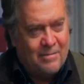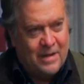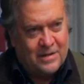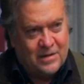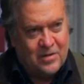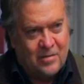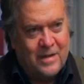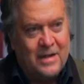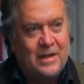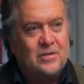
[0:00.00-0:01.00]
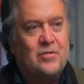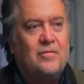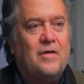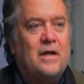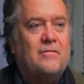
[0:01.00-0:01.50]
means it's going to be easier to
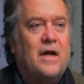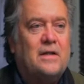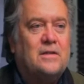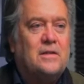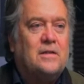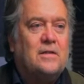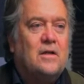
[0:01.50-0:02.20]
find a vaccine.